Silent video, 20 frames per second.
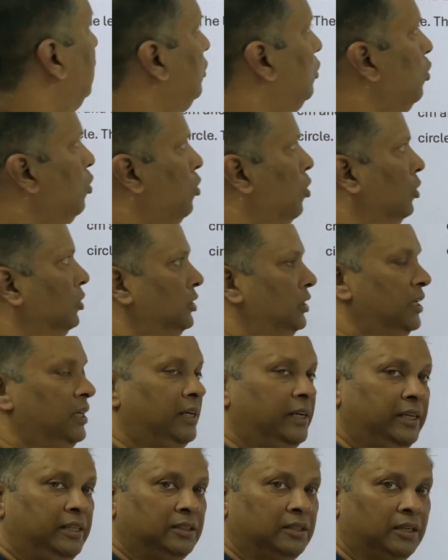Two
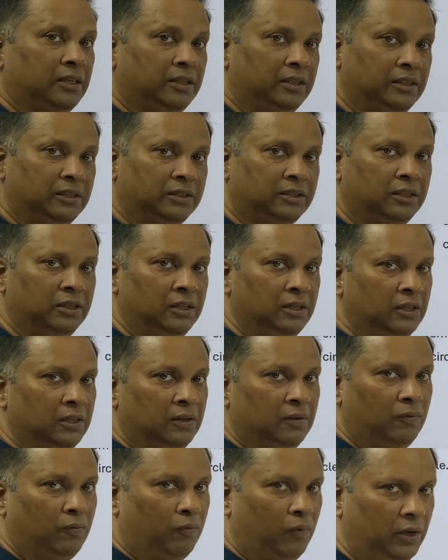concentric circles.
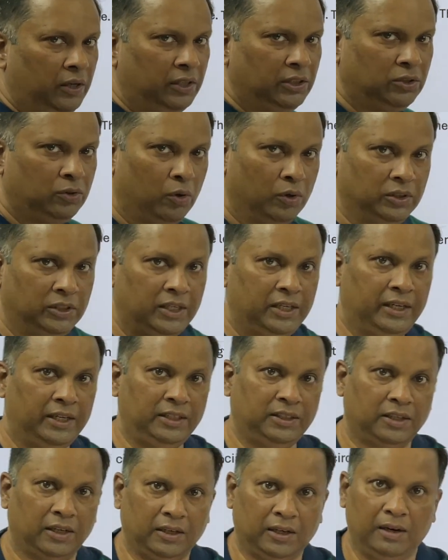What does concentric
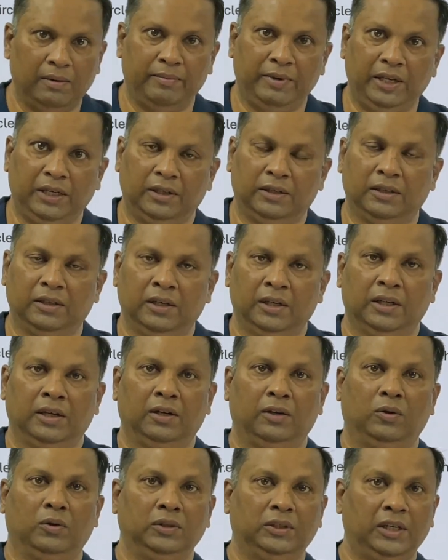circle mean?
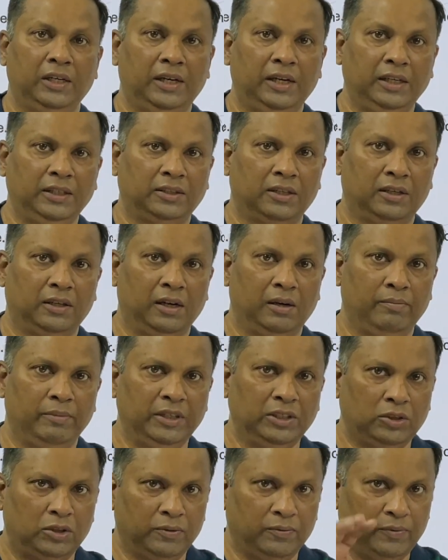Concentric circle
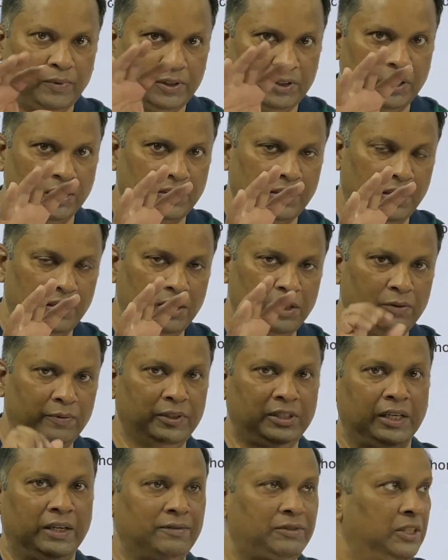means the circles
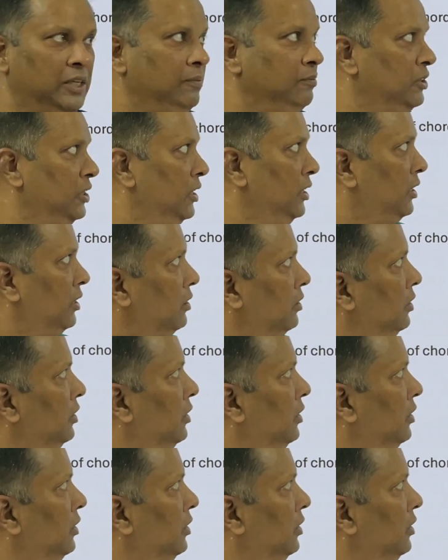which have same center.